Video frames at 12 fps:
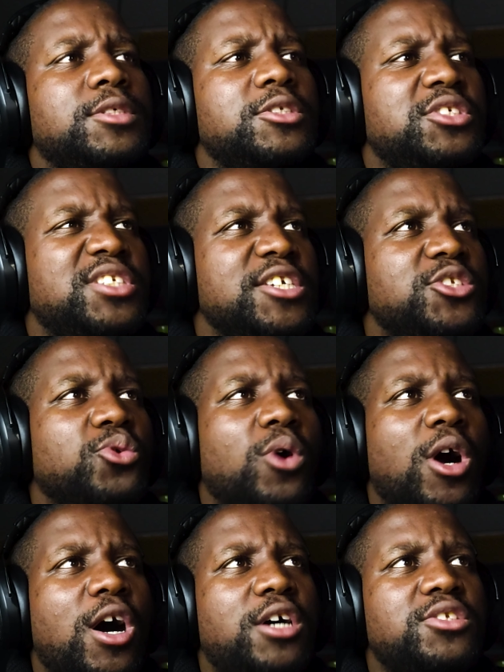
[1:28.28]
Did you say to
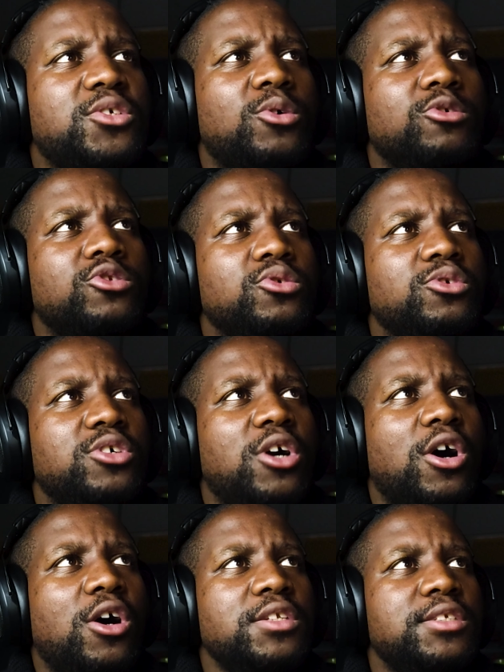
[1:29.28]
art or to
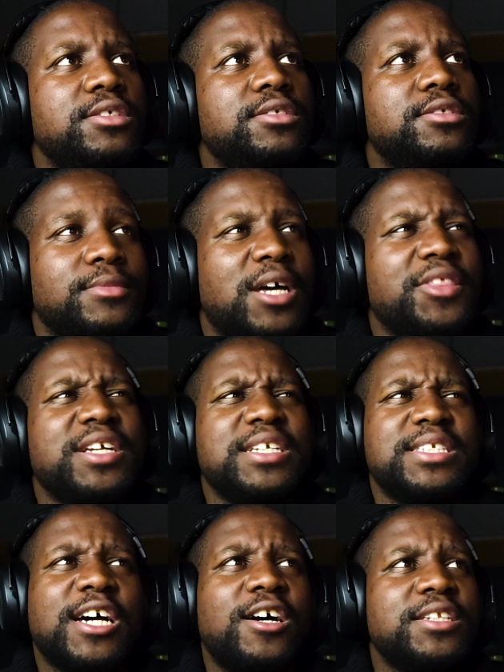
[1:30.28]
God? I think
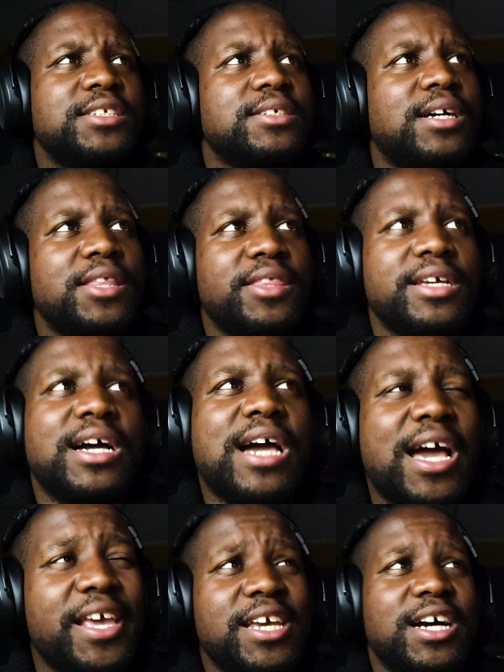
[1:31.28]
it's art. I think I,
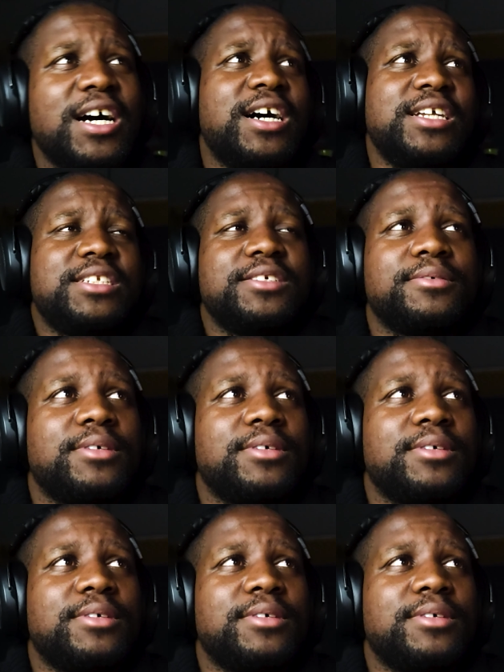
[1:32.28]
I hear art.